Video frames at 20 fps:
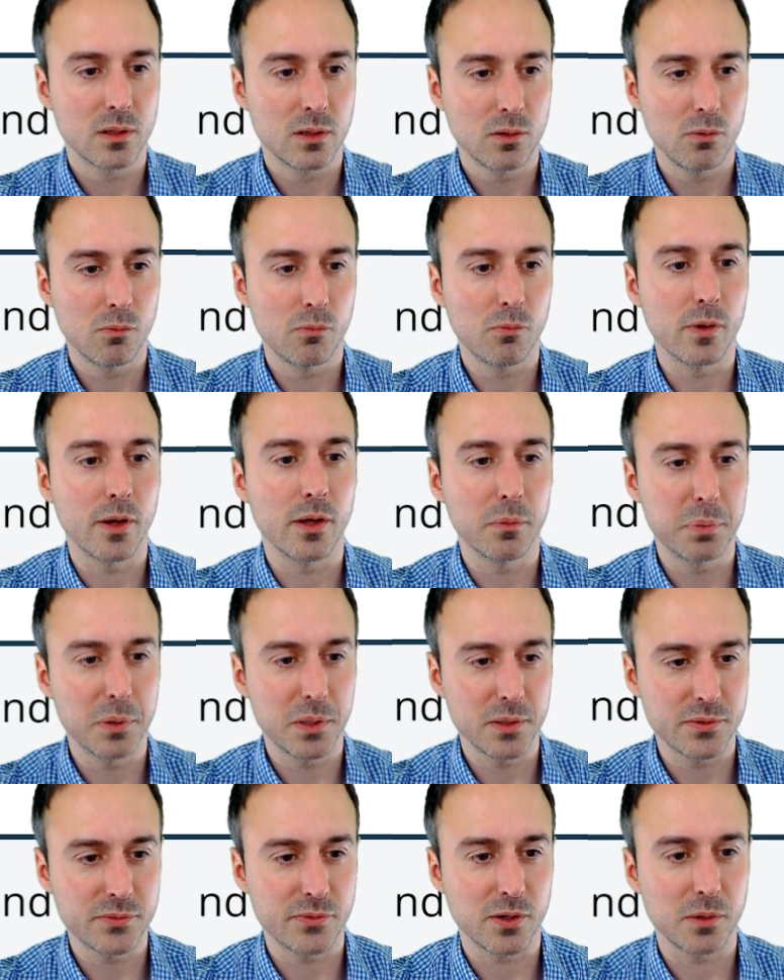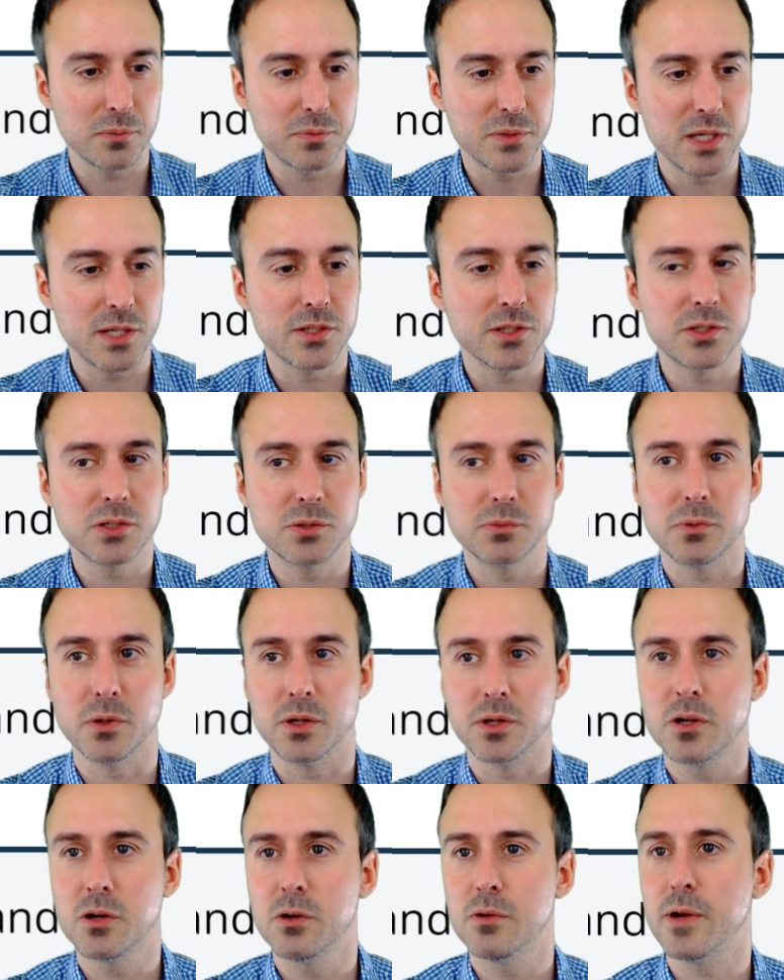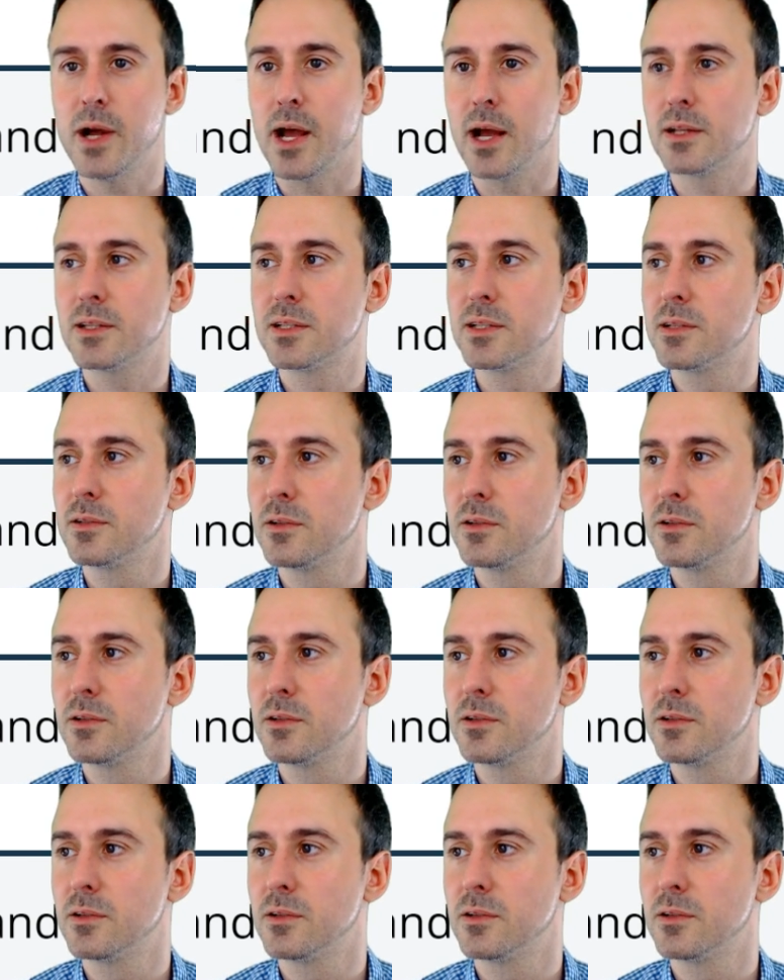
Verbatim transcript: will plus verb changes to would. Correct.